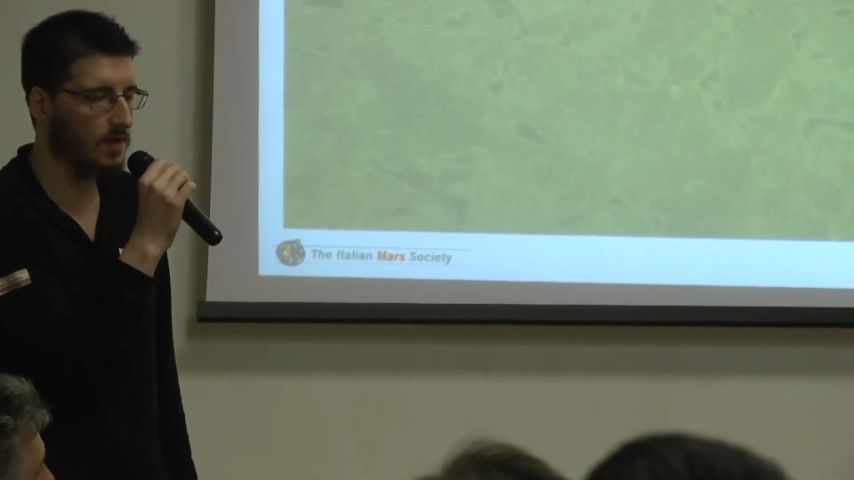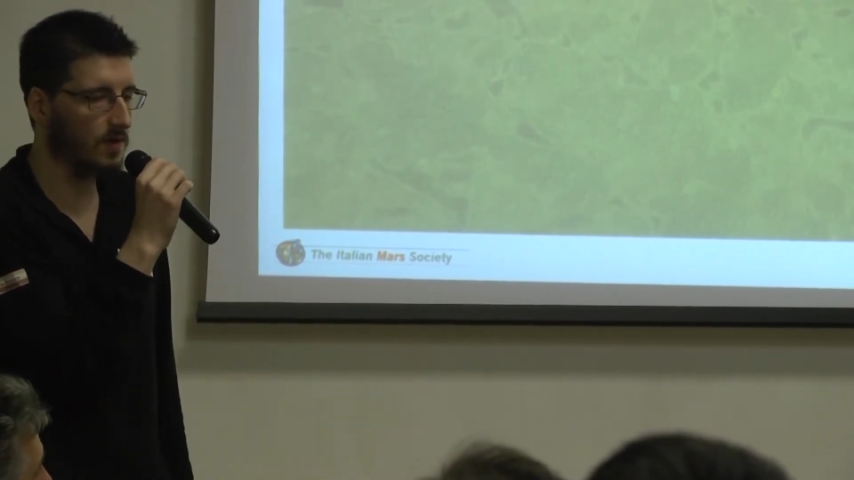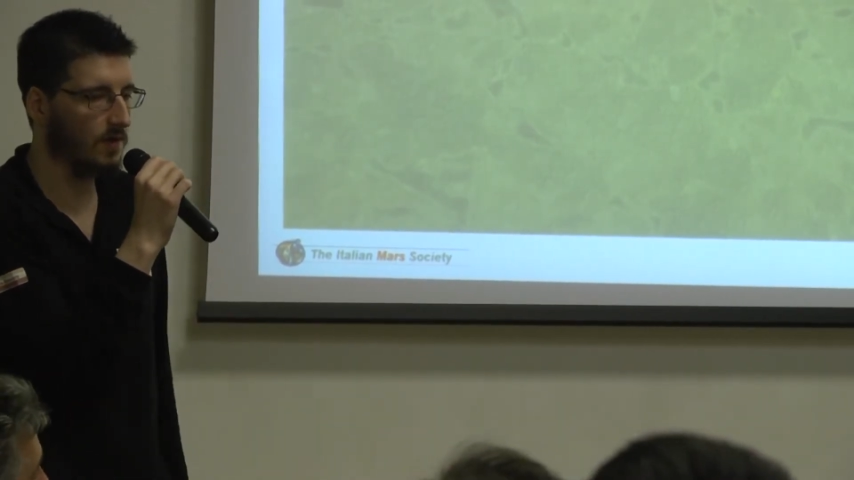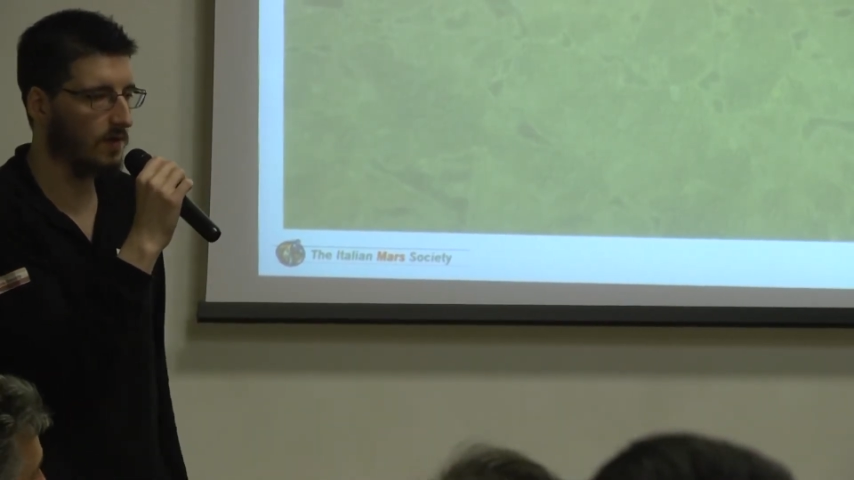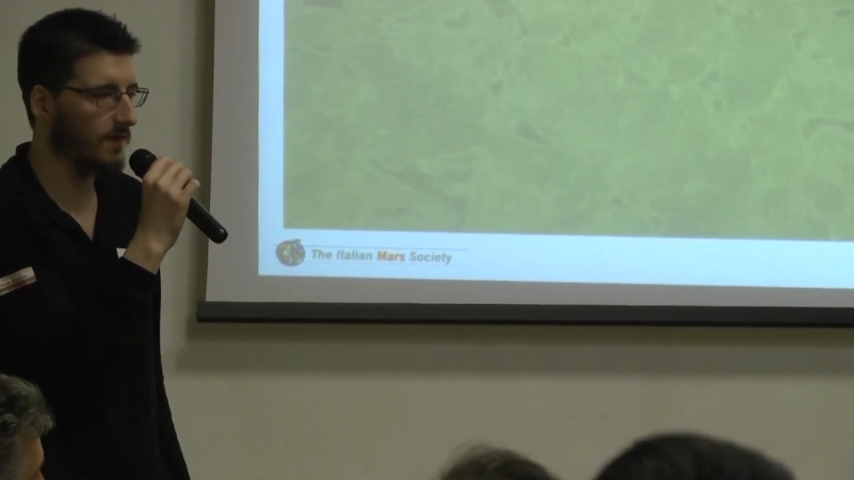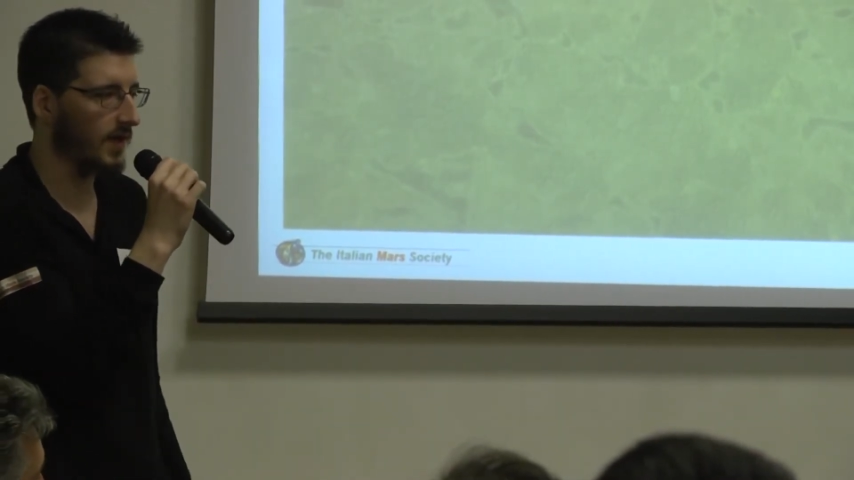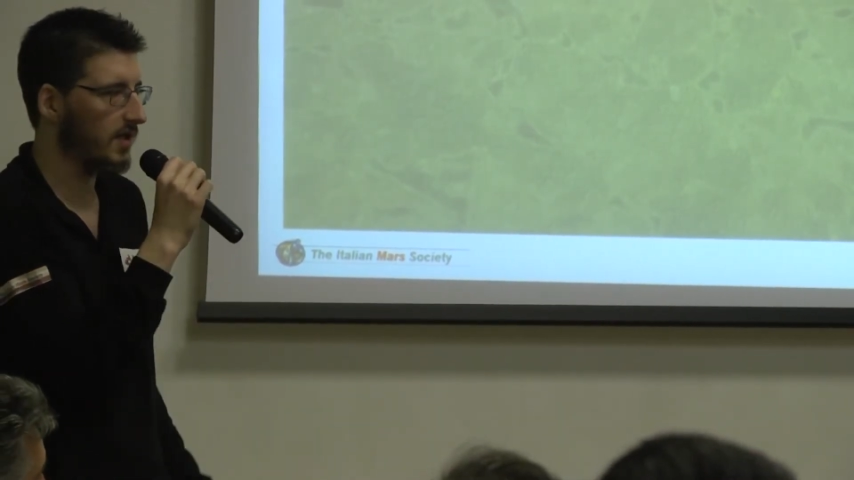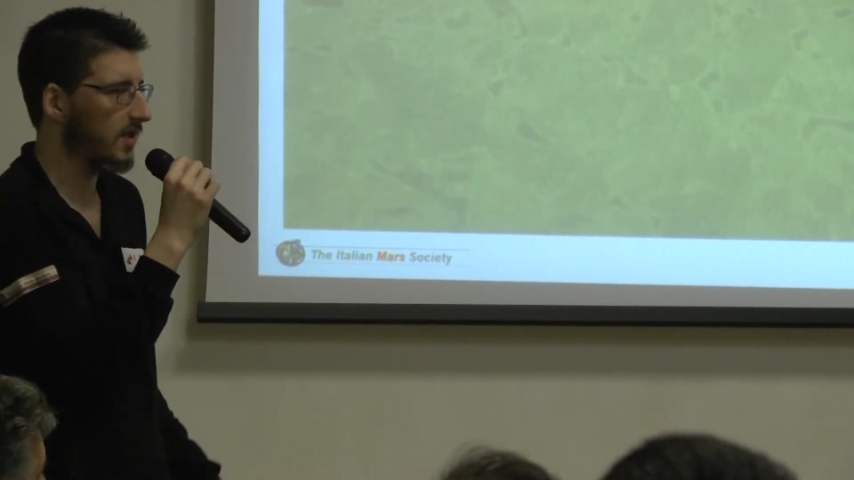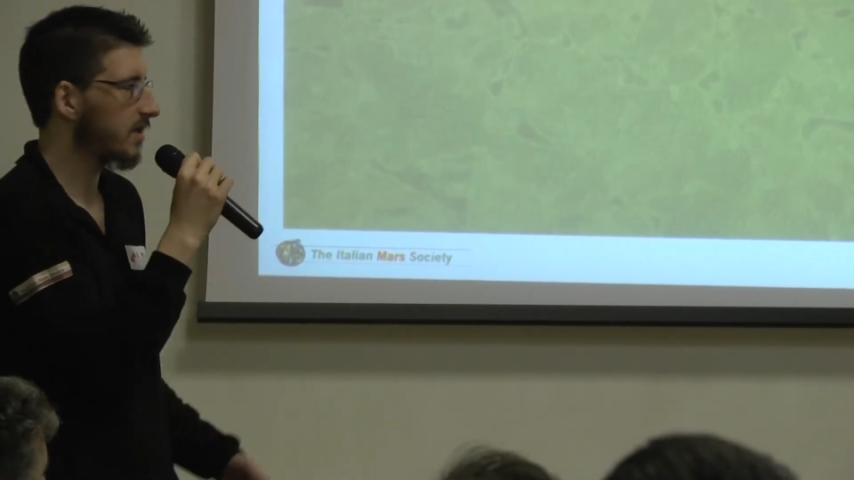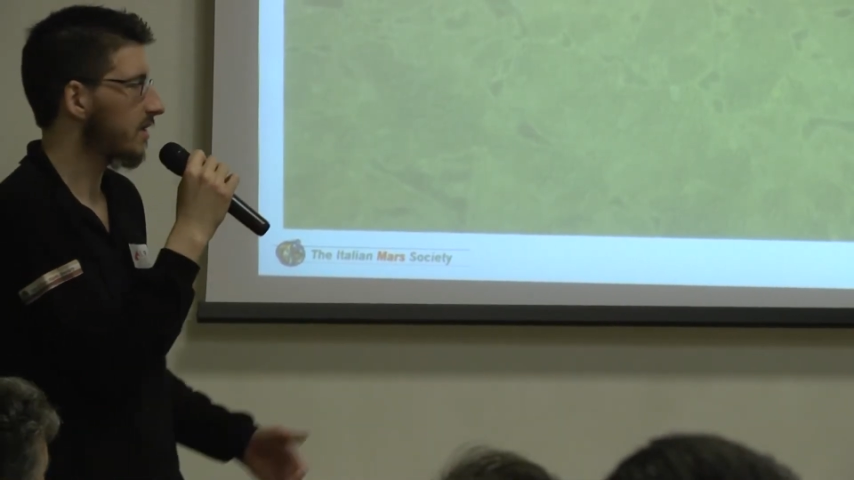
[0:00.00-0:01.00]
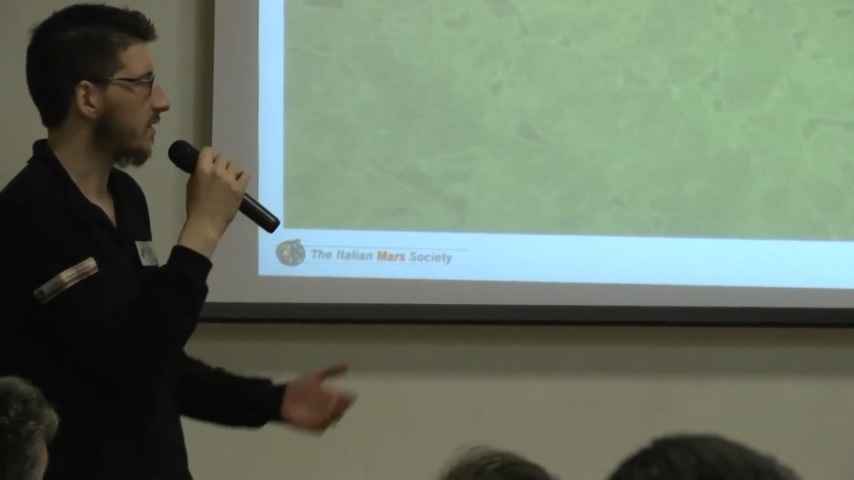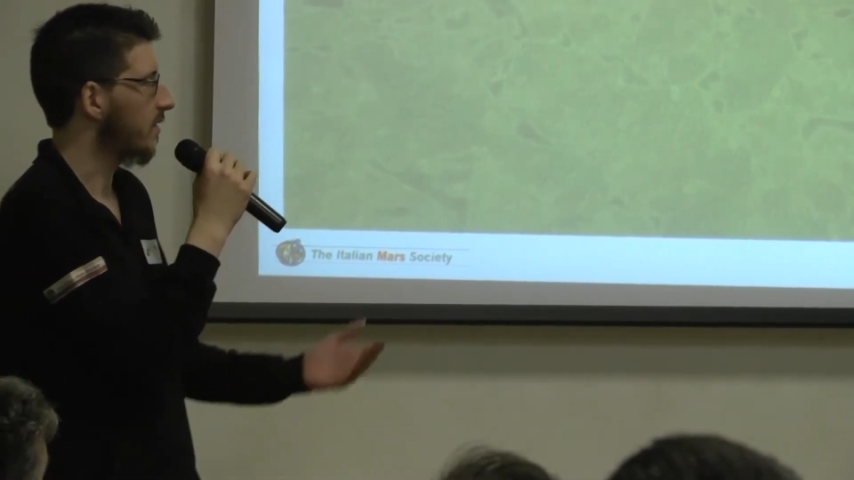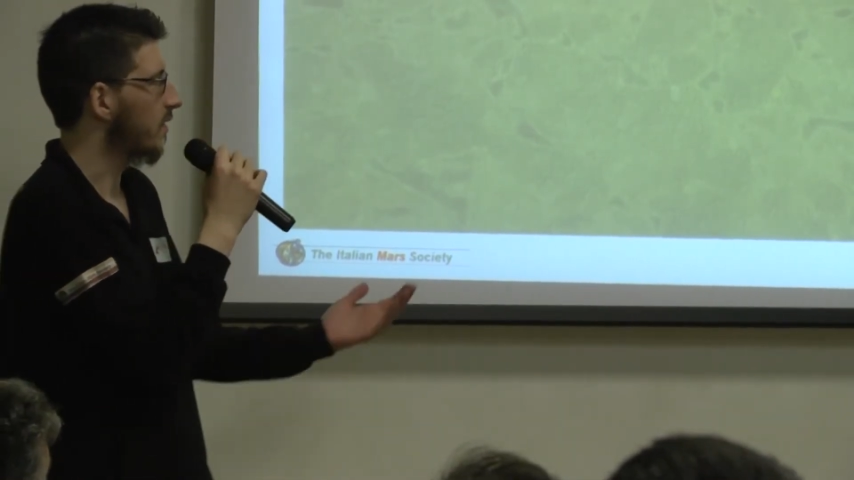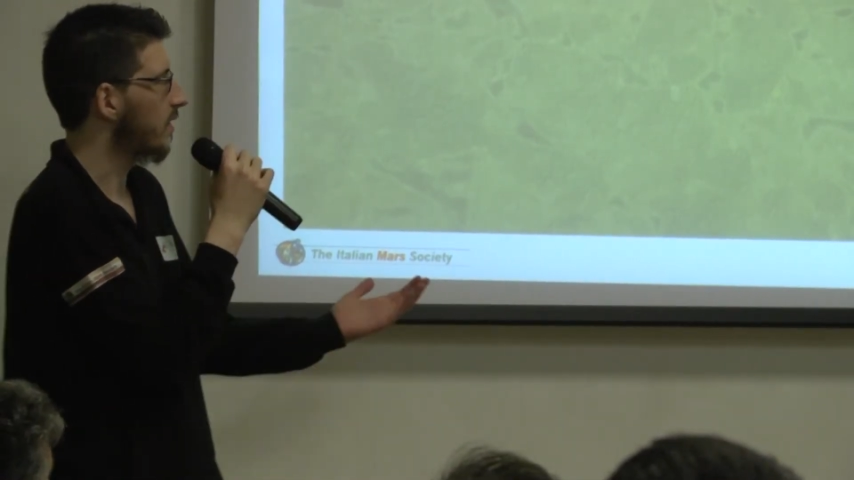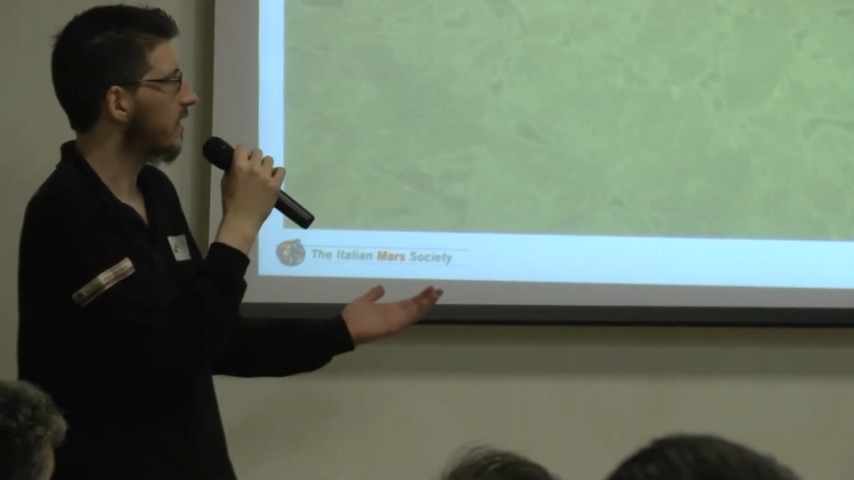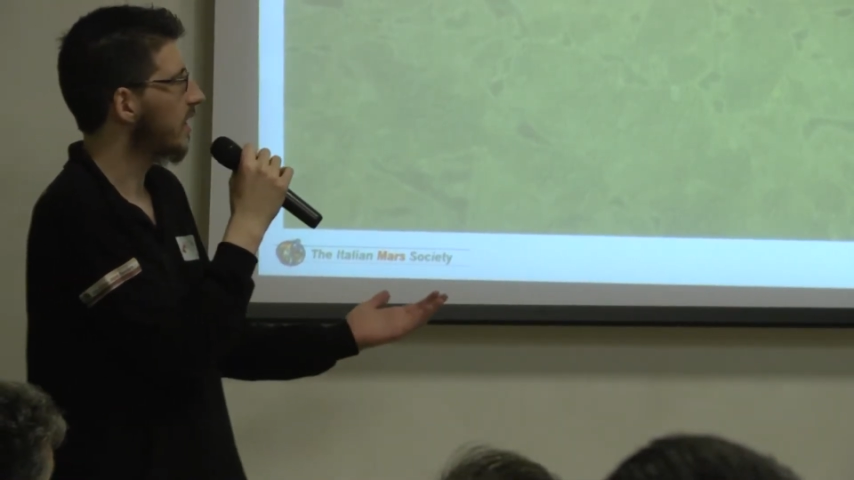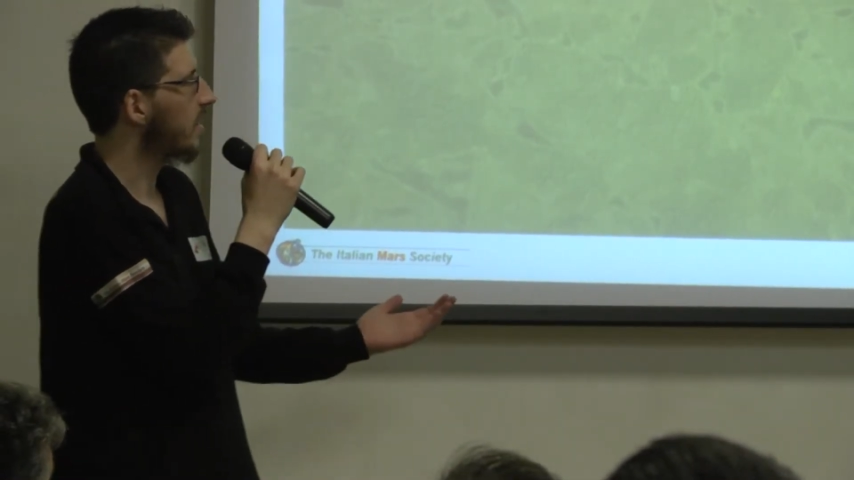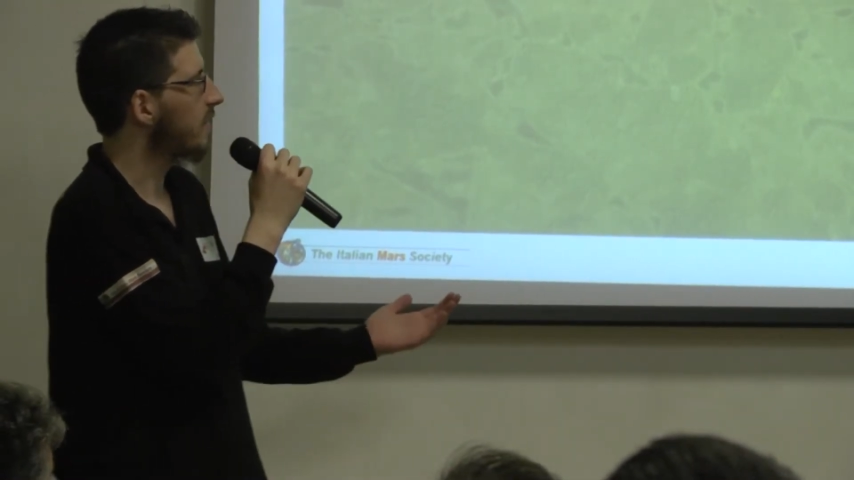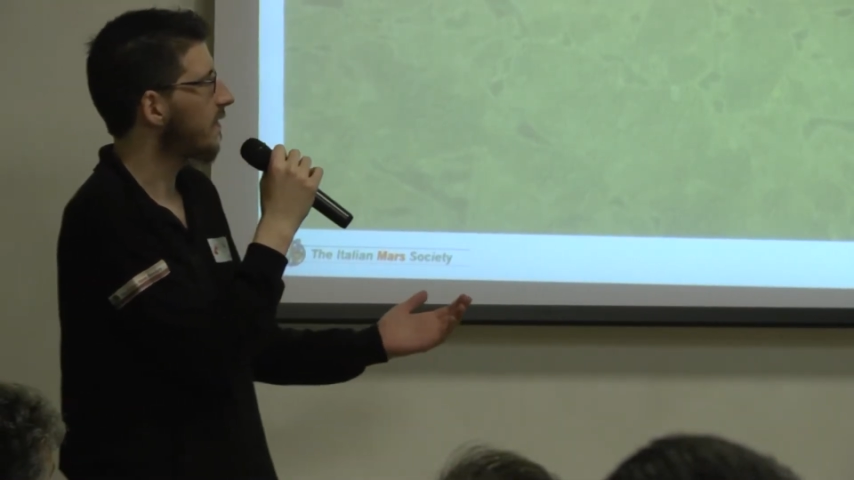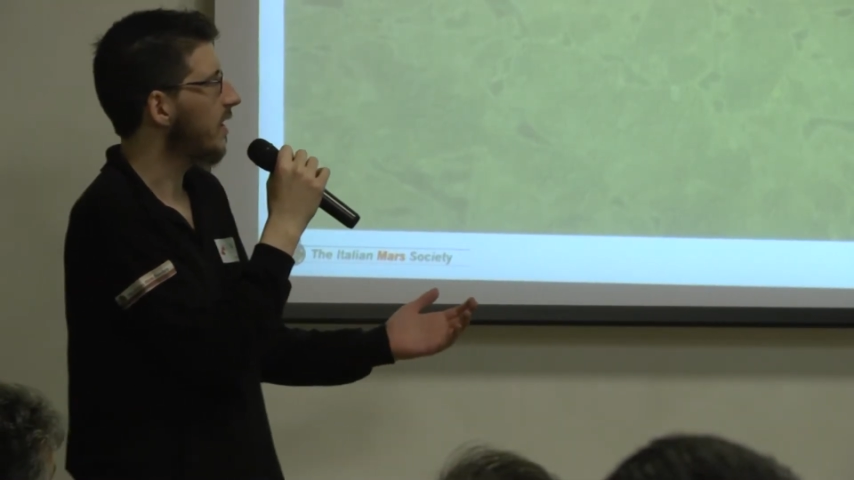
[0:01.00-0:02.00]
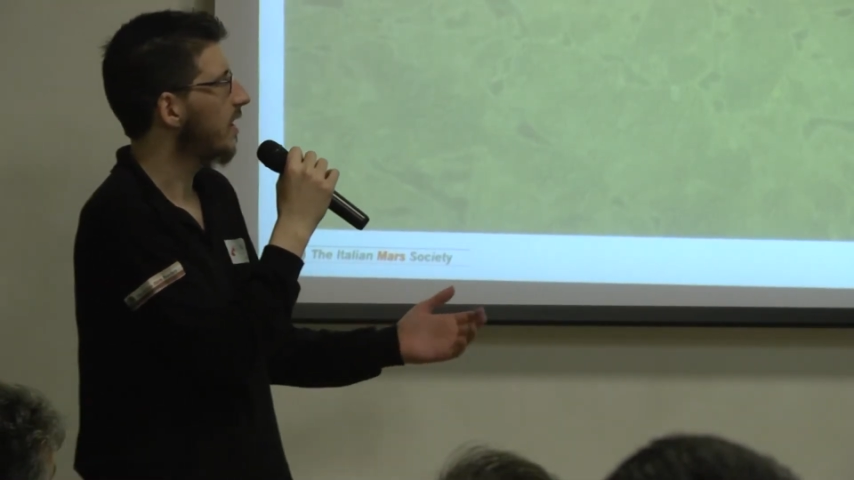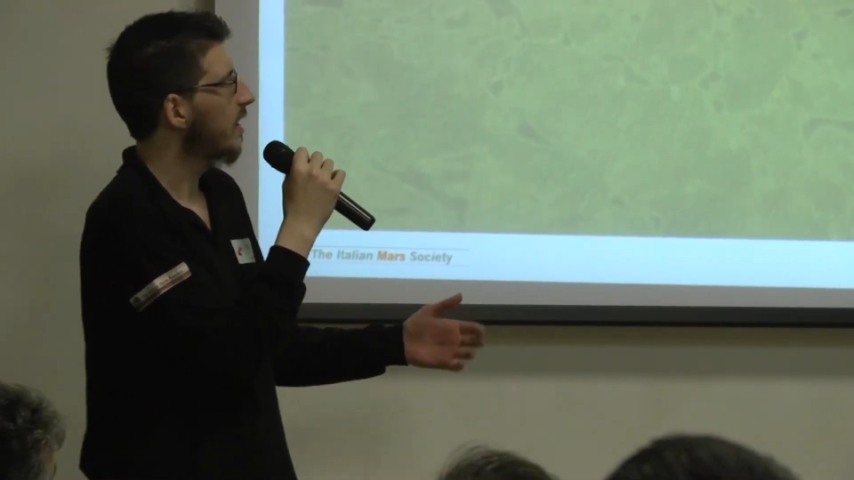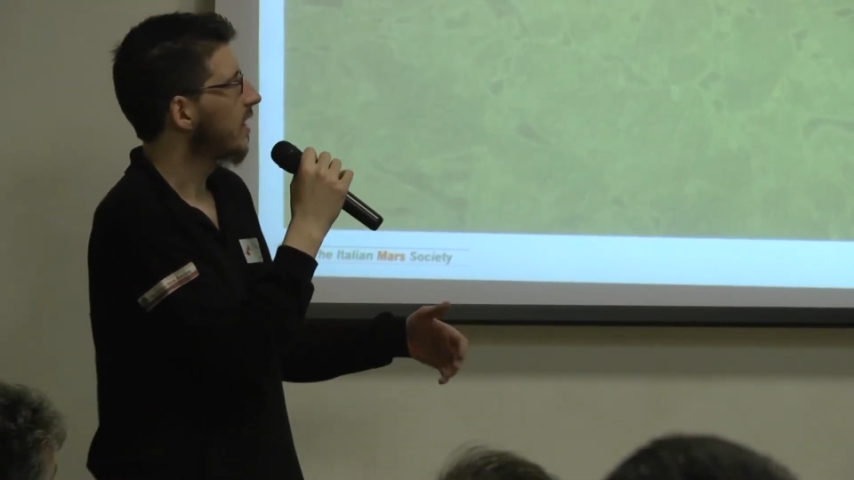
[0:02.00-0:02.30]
So we can just go on to ATV,